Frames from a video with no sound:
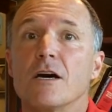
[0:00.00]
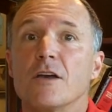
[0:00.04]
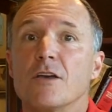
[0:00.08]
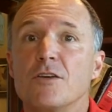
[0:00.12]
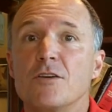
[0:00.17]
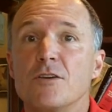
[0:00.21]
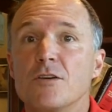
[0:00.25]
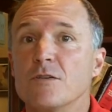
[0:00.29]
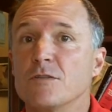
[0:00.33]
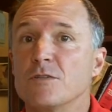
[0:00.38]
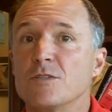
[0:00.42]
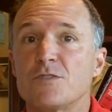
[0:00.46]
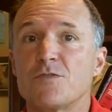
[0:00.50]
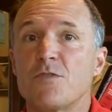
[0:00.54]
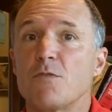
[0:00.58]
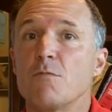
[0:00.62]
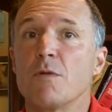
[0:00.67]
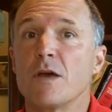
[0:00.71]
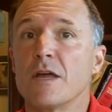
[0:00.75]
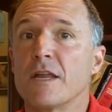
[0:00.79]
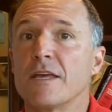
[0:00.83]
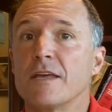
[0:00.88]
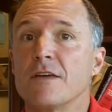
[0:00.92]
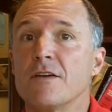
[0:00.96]
used for
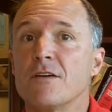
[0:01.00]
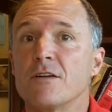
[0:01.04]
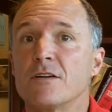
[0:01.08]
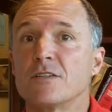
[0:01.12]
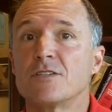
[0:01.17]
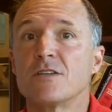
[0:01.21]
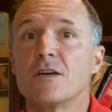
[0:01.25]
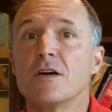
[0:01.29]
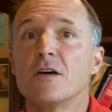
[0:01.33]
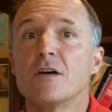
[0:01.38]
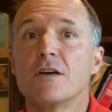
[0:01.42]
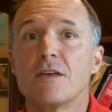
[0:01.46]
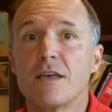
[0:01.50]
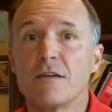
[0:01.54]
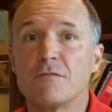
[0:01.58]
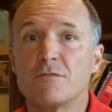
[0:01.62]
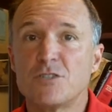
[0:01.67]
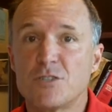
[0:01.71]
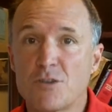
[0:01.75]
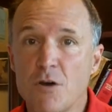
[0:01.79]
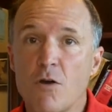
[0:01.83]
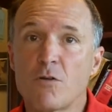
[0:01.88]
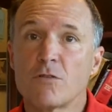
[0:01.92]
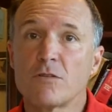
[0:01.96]
many years. You
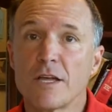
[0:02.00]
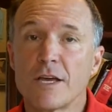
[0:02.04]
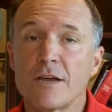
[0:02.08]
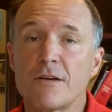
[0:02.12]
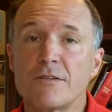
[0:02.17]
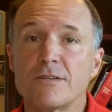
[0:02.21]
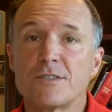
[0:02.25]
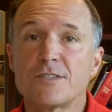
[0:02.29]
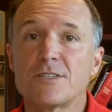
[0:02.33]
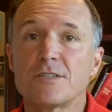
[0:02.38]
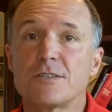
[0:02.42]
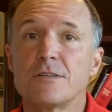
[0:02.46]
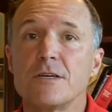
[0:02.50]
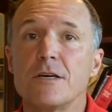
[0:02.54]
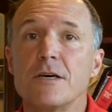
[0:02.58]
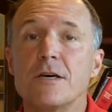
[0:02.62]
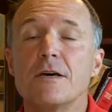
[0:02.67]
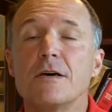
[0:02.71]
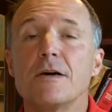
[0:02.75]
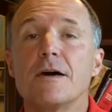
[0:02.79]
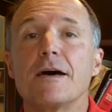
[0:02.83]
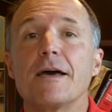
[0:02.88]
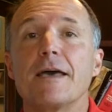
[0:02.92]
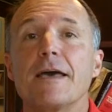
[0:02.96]
have zone leaders,
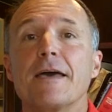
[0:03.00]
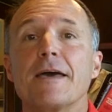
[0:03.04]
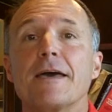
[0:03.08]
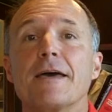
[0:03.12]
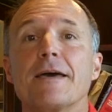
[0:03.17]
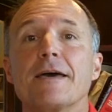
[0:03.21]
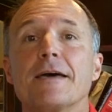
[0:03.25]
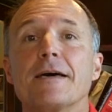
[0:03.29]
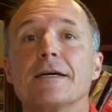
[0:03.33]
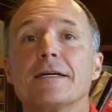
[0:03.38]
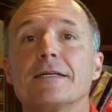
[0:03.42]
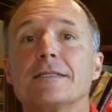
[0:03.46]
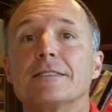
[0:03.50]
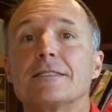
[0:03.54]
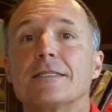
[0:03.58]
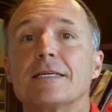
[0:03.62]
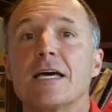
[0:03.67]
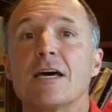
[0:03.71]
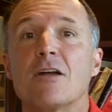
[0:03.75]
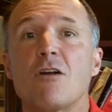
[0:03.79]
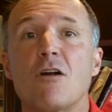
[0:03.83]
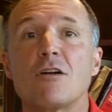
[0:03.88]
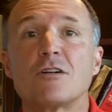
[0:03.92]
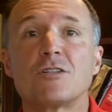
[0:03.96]
and
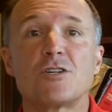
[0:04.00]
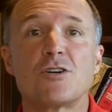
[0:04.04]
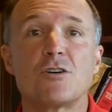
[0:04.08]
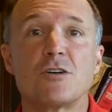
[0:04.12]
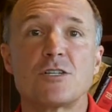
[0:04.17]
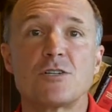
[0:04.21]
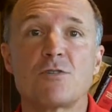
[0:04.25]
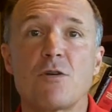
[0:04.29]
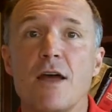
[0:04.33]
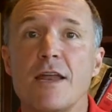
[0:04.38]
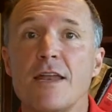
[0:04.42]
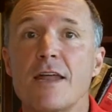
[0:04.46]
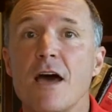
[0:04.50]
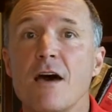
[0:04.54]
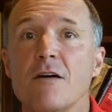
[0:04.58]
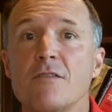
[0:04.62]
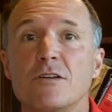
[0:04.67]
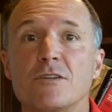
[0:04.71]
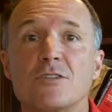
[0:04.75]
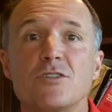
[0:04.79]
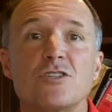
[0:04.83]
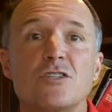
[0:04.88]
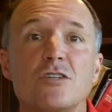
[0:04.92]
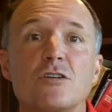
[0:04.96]
in our church right now
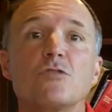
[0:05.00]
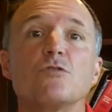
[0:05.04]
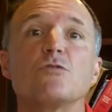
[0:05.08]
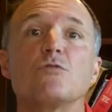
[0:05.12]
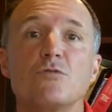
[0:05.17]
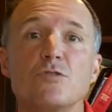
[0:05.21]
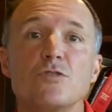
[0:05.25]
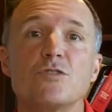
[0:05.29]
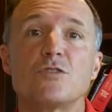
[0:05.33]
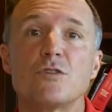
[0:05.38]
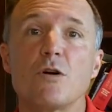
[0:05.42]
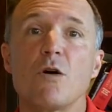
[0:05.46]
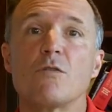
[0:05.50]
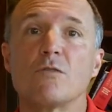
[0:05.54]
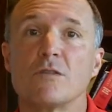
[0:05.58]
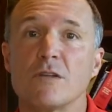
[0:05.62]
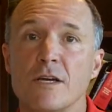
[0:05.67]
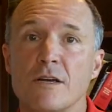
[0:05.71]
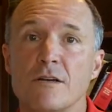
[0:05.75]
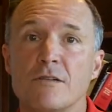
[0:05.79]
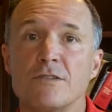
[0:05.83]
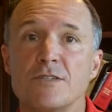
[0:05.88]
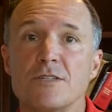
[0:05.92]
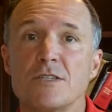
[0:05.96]
there's 2 zone
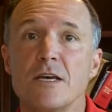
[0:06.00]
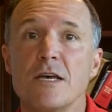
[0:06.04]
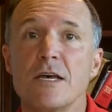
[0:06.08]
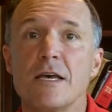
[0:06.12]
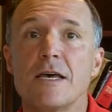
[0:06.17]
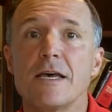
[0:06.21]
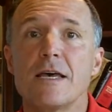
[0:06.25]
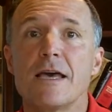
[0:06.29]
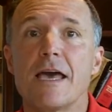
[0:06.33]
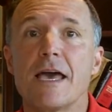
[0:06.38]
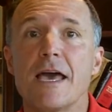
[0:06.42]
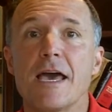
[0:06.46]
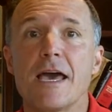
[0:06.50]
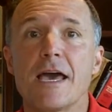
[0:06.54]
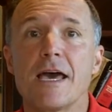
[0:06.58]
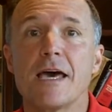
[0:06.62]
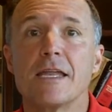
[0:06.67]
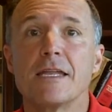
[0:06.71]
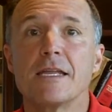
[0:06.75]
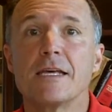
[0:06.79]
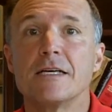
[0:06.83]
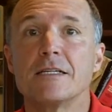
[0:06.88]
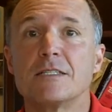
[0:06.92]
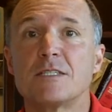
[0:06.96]
leaders,
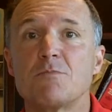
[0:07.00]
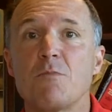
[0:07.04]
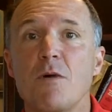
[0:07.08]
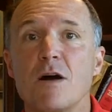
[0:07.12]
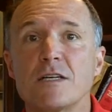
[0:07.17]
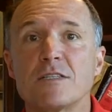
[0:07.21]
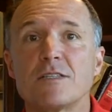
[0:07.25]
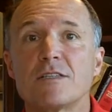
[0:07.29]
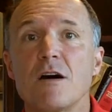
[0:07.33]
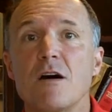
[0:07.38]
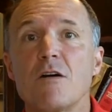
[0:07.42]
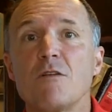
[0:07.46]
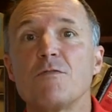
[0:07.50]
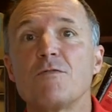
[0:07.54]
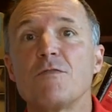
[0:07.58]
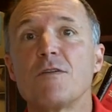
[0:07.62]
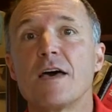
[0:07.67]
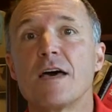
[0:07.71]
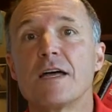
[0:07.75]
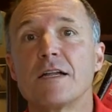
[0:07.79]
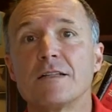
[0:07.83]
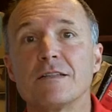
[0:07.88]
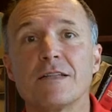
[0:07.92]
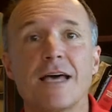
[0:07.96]
and it's myself
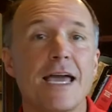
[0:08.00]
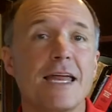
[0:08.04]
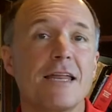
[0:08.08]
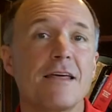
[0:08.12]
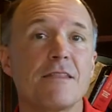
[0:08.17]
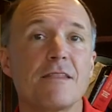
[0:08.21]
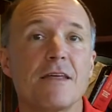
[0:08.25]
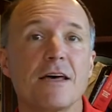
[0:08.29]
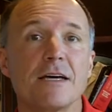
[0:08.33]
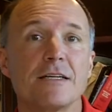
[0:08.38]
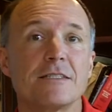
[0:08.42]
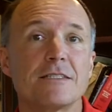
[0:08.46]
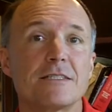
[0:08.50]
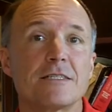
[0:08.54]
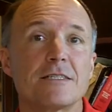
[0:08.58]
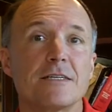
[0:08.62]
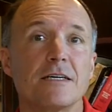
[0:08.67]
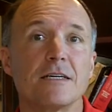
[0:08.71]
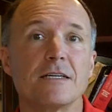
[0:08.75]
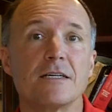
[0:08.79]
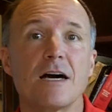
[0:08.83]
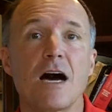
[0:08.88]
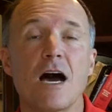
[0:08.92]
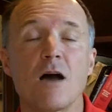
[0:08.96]
and a lady that
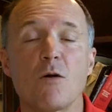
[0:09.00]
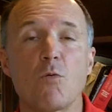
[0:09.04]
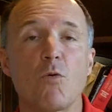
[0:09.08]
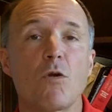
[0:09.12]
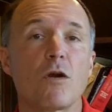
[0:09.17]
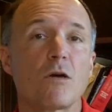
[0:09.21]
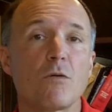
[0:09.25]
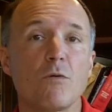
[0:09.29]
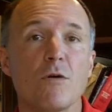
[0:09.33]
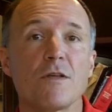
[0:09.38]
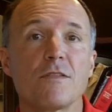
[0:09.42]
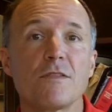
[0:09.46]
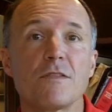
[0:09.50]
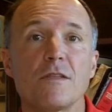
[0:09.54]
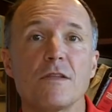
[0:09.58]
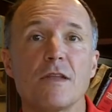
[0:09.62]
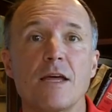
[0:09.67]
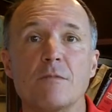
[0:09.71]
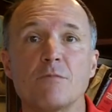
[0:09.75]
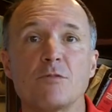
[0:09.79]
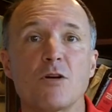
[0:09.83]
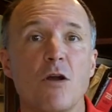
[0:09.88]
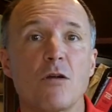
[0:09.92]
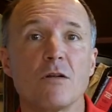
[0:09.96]
I work with
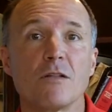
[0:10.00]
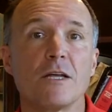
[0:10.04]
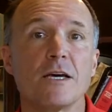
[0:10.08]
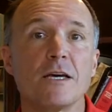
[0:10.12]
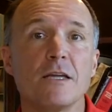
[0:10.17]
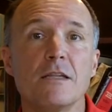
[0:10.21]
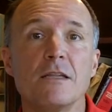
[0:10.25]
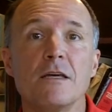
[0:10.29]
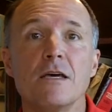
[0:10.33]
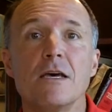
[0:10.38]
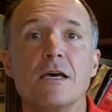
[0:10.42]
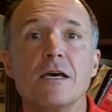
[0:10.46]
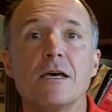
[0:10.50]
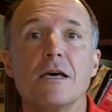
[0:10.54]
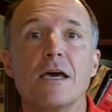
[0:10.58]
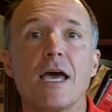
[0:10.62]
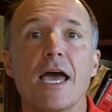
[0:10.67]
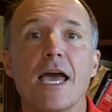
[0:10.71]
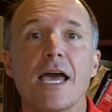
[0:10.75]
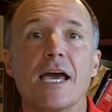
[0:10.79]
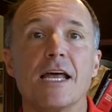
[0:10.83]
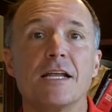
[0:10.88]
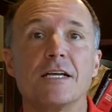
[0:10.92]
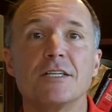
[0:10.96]
named Darlene,
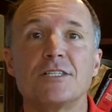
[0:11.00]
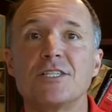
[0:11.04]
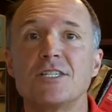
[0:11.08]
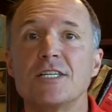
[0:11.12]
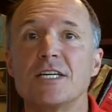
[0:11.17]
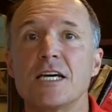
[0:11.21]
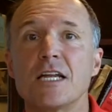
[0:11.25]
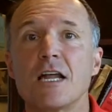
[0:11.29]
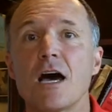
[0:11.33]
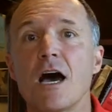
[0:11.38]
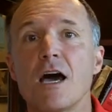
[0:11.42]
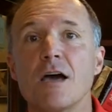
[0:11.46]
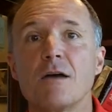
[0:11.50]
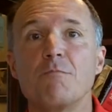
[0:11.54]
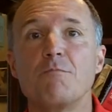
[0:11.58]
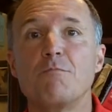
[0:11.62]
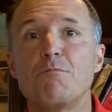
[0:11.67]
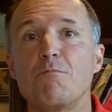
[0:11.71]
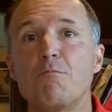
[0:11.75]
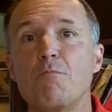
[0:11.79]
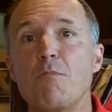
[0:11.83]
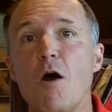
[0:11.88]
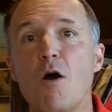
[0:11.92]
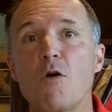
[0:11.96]
and she and I
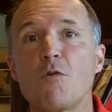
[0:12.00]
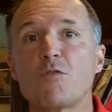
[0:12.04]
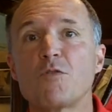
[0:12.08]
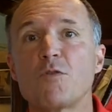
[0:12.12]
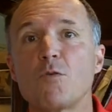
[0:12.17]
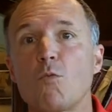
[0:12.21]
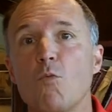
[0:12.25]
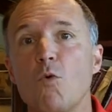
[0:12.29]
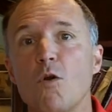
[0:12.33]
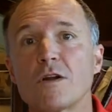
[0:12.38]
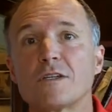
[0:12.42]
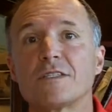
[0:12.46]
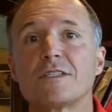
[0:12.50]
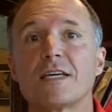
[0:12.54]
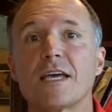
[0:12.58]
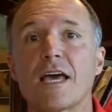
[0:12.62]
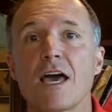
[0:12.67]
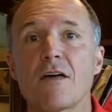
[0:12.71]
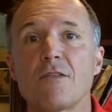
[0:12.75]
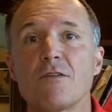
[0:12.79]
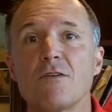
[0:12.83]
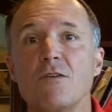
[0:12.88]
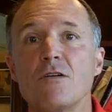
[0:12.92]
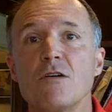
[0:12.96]
both work
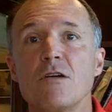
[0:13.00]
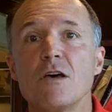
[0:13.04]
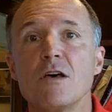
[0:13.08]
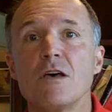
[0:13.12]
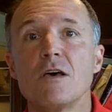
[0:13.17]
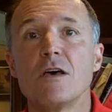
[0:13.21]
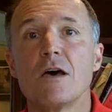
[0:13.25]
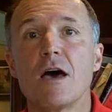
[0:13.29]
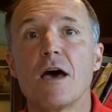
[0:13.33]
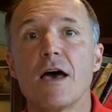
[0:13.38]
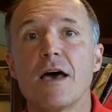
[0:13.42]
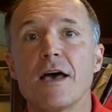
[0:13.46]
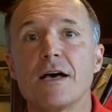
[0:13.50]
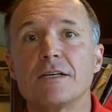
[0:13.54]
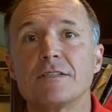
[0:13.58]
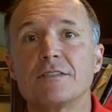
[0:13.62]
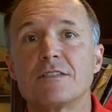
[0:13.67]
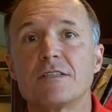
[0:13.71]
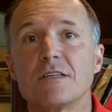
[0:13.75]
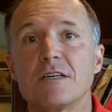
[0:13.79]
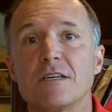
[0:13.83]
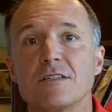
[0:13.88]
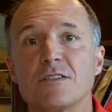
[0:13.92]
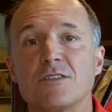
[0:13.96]
together
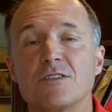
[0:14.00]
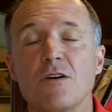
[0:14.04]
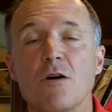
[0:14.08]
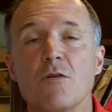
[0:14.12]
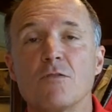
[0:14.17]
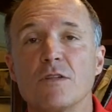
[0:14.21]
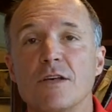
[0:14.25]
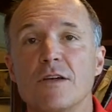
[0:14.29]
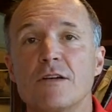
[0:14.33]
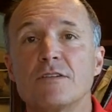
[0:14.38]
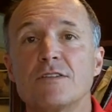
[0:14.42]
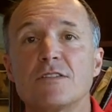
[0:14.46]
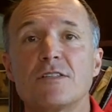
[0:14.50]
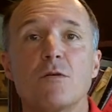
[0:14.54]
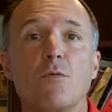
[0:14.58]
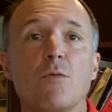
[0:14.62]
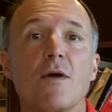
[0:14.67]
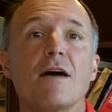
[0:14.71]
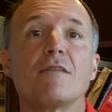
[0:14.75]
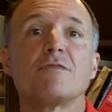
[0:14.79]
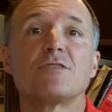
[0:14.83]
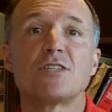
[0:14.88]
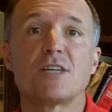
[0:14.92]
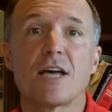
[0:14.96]
as zone leaders. Then
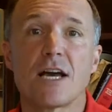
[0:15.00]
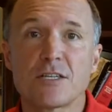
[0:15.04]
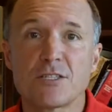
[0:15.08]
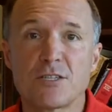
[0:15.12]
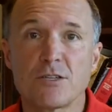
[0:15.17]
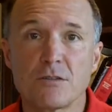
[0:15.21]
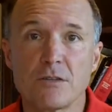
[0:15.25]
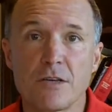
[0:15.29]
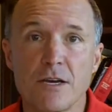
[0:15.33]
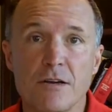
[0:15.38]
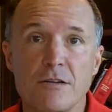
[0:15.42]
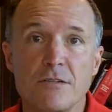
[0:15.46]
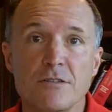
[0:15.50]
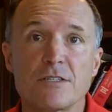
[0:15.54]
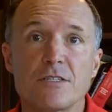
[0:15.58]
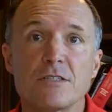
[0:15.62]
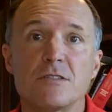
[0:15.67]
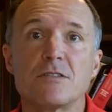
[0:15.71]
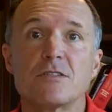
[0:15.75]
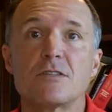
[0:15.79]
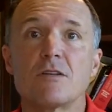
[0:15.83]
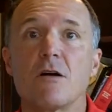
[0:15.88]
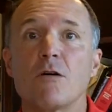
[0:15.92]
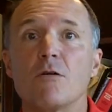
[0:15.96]
we have section leaders,
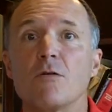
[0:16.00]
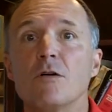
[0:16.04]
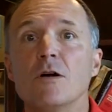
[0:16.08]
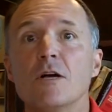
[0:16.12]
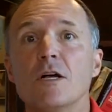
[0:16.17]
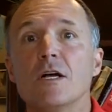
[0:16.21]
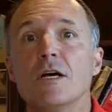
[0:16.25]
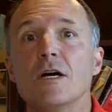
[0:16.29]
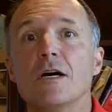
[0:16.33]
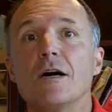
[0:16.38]
and so